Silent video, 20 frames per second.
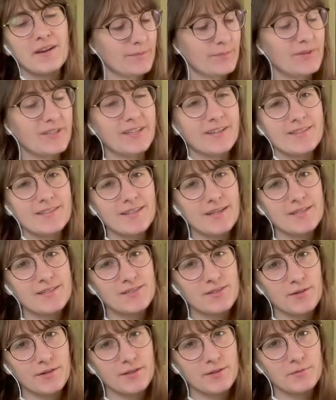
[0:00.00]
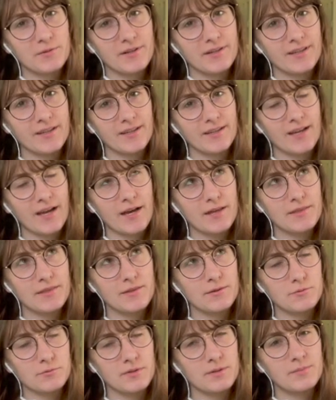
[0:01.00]
Because I started working at
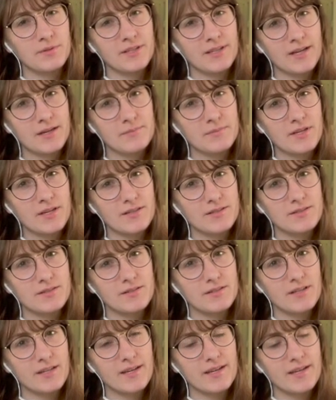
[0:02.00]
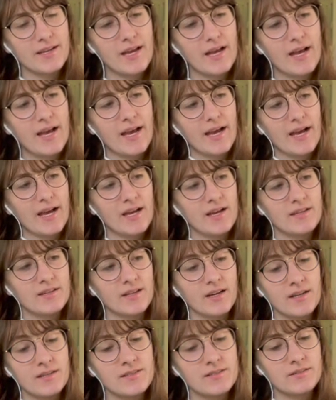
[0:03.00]
3 p.m. yesterday, and
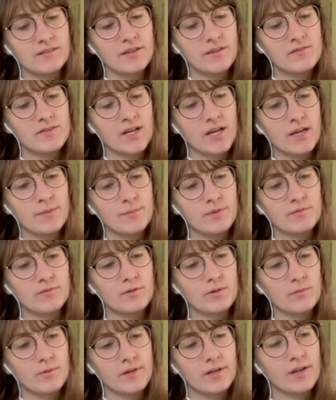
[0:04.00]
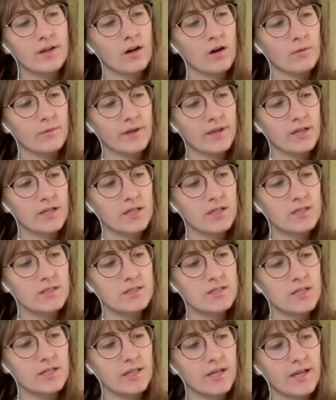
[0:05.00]
I still have time before we're going
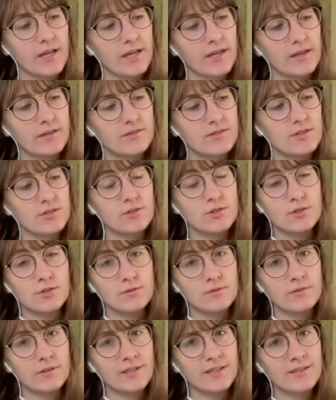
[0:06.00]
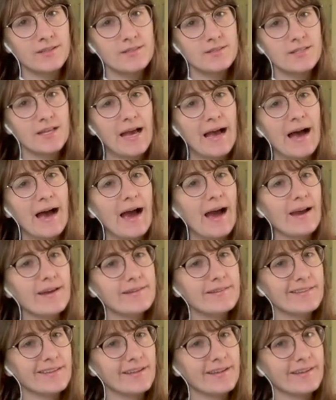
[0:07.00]
today to do this, I
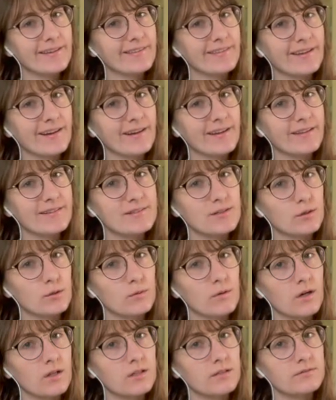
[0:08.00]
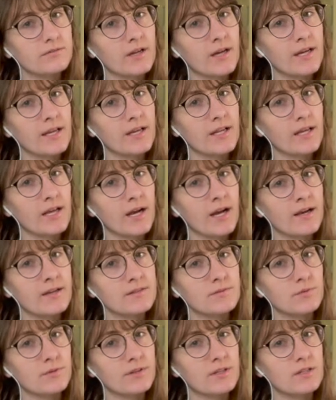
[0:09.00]
think that I get to qualify it
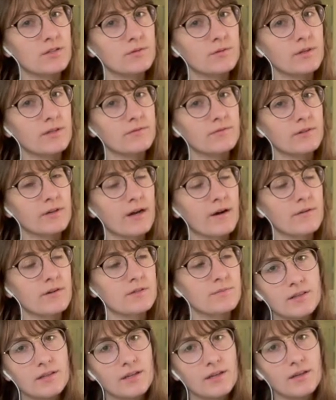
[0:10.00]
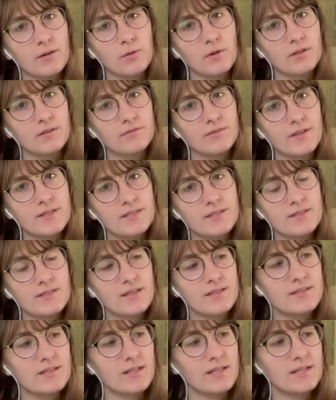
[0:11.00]
as within 24 hours. I think it qualifies as
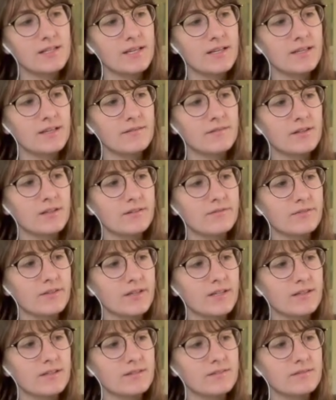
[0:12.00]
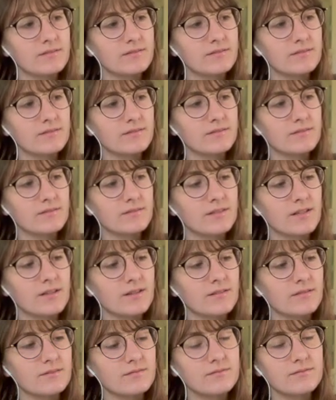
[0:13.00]
less than a day, even if, like, you
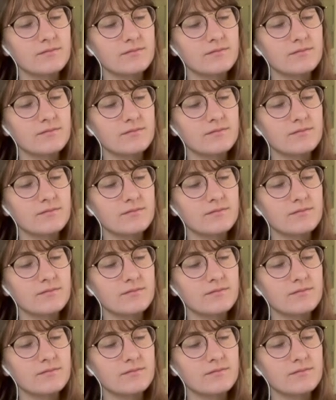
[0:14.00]
know,